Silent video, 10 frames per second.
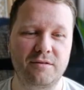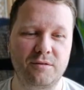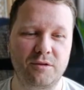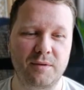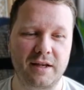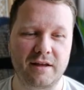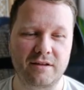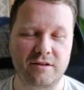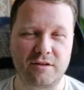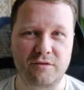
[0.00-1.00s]
all the way down
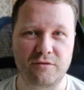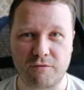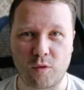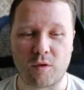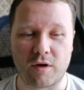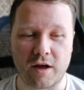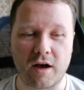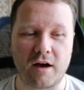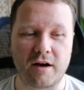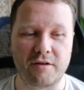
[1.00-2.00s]
to
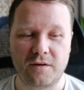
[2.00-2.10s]
4.5.